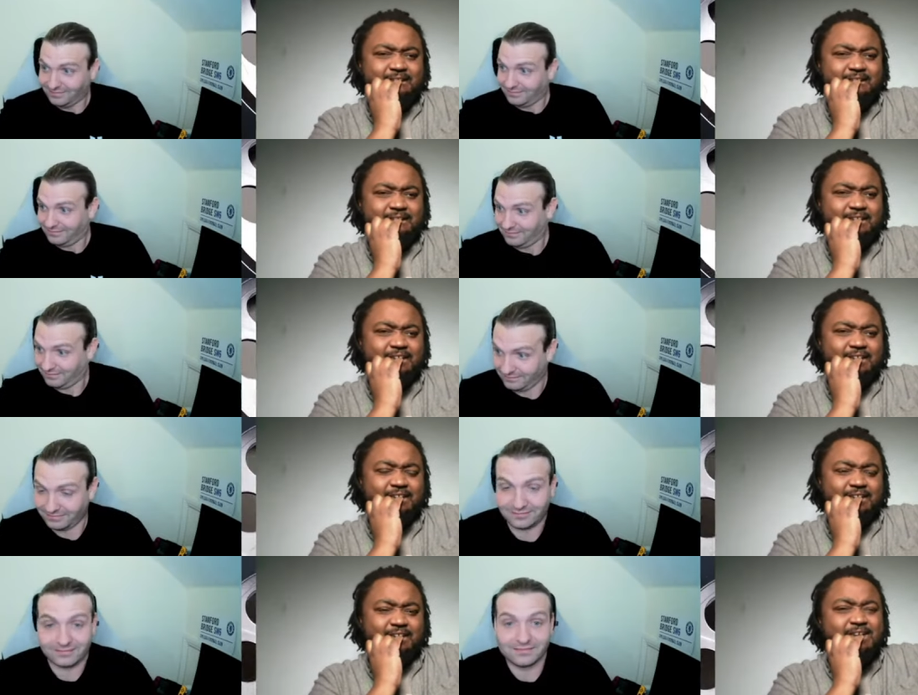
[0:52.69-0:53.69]
Speaker 1: Yeah.
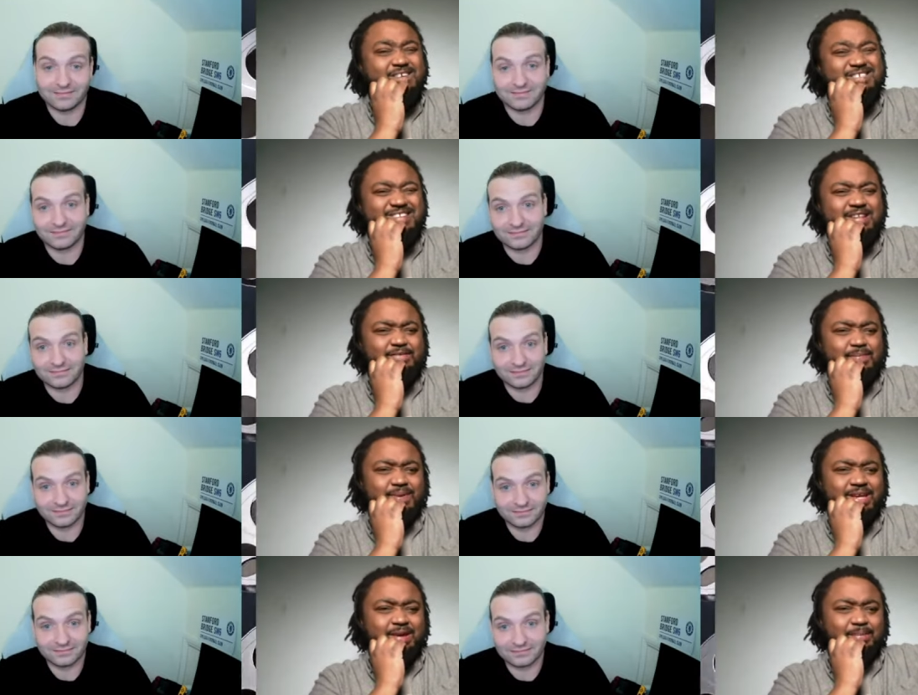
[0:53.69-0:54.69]
Oh, just leave him.
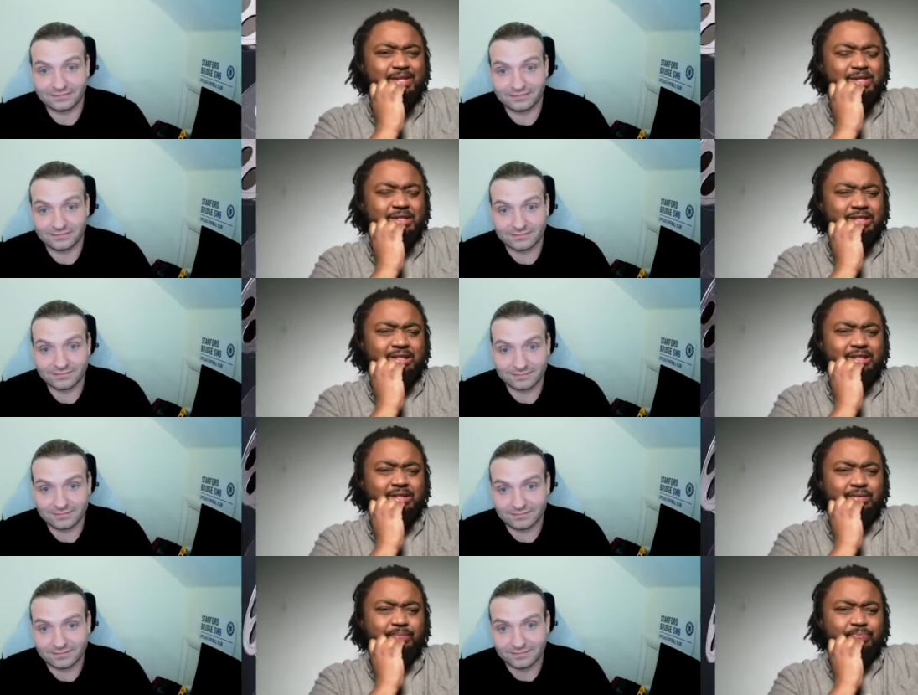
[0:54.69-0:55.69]
But yeah, my God.
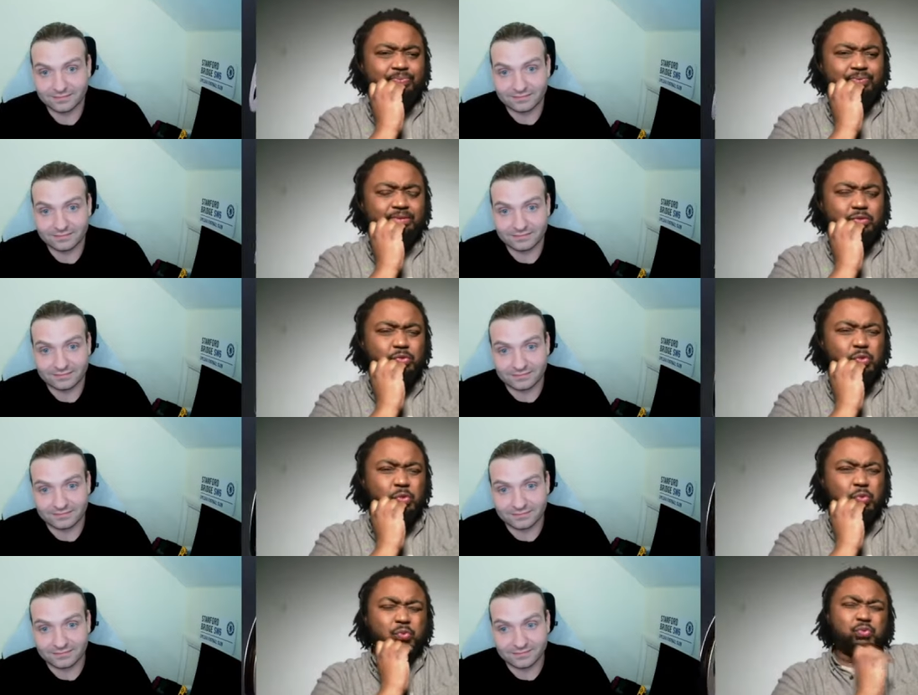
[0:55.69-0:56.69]
Ooh.